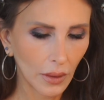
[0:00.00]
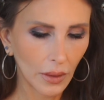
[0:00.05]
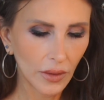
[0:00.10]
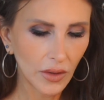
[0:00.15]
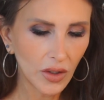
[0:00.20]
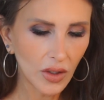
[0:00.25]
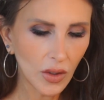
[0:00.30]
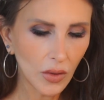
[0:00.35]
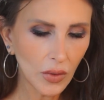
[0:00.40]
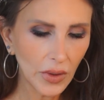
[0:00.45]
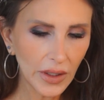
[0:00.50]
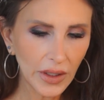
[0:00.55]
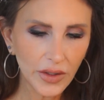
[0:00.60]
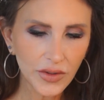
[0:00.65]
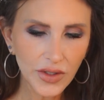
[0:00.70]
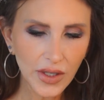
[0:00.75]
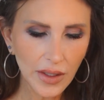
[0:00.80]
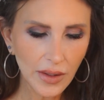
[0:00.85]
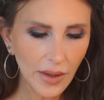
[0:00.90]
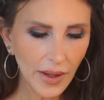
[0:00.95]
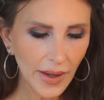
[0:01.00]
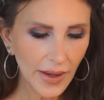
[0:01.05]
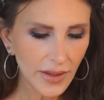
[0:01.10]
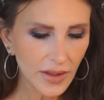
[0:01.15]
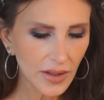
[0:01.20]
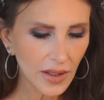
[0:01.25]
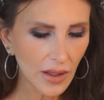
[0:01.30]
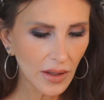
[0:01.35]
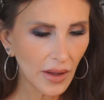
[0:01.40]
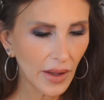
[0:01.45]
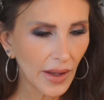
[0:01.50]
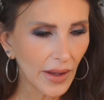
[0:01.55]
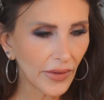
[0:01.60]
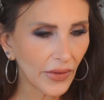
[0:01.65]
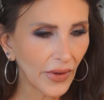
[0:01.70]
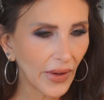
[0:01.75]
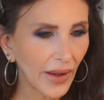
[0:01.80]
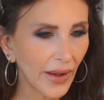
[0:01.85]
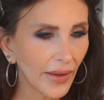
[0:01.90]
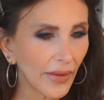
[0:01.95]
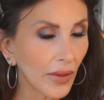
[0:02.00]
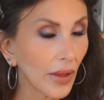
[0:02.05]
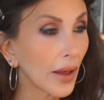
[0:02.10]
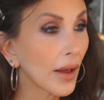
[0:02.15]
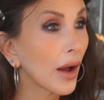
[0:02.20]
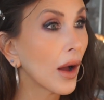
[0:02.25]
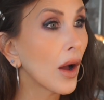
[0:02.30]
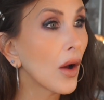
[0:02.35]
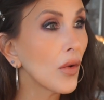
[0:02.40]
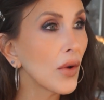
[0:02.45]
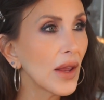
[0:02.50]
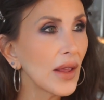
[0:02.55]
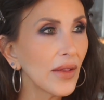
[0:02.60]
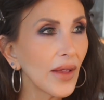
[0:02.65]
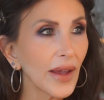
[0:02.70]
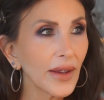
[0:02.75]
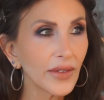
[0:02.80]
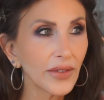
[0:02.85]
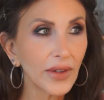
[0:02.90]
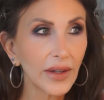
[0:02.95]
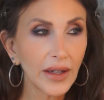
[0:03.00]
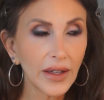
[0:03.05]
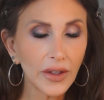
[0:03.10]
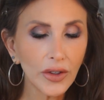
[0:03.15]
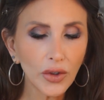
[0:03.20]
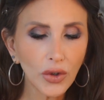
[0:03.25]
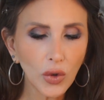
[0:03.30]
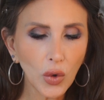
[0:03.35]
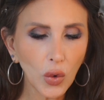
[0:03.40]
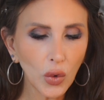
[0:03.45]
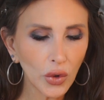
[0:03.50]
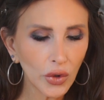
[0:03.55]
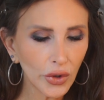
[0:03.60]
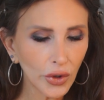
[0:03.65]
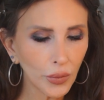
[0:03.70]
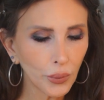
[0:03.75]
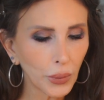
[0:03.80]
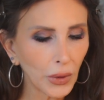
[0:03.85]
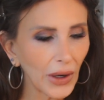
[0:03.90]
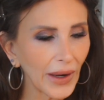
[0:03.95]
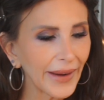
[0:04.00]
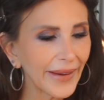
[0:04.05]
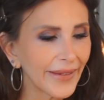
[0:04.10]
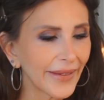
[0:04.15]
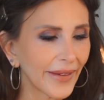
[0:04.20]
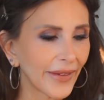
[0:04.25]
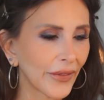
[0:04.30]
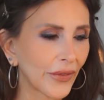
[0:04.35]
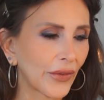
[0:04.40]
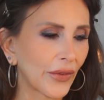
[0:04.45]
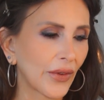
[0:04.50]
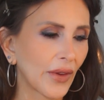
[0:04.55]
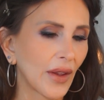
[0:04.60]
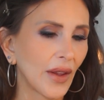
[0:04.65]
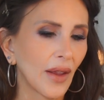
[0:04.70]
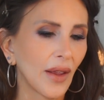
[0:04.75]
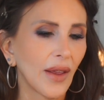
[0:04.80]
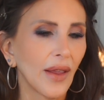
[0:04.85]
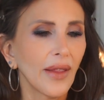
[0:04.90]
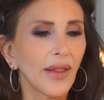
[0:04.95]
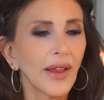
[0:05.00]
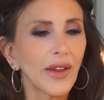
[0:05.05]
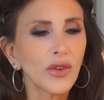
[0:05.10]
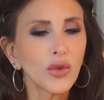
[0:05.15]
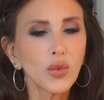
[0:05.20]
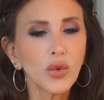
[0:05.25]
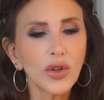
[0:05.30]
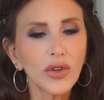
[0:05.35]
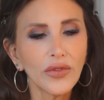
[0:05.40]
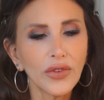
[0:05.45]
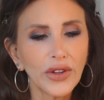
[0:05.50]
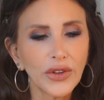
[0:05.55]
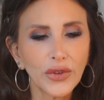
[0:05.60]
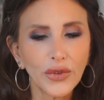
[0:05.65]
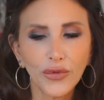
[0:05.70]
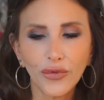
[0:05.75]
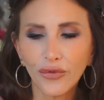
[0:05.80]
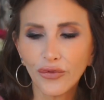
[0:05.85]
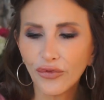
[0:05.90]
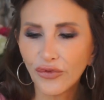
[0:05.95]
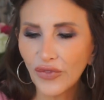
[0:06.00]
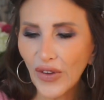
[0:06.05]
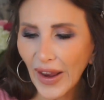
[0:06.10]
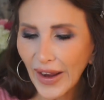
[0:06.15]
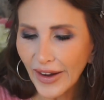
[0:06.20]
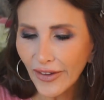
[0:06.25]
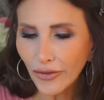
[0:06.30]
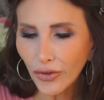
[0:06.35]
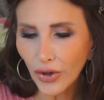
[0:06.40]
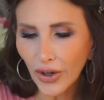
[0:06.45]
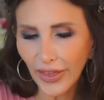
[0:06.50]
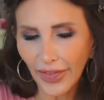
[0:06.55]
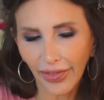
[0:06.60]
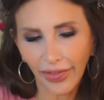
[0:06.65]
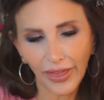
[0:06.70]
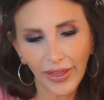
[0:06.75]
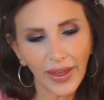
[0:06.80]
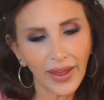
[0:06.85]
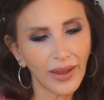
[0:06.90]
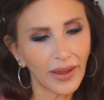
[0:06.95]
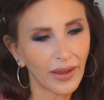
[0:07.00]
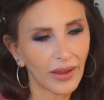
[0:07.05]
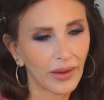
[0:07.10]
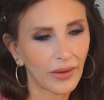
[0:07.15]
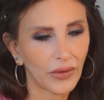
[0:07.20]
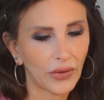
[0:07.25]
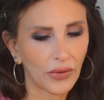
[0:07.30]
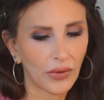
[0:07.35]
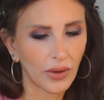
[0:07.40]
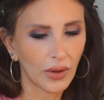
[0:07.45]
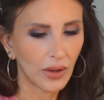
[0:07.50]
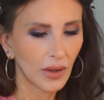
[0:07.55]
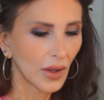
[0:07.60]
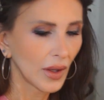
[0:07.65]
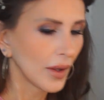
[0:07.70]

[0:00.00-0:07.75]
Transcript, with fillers: You know what else he likes? He likes highlight. Oh, he likes the inner corner brightness. That's one of his favorite things.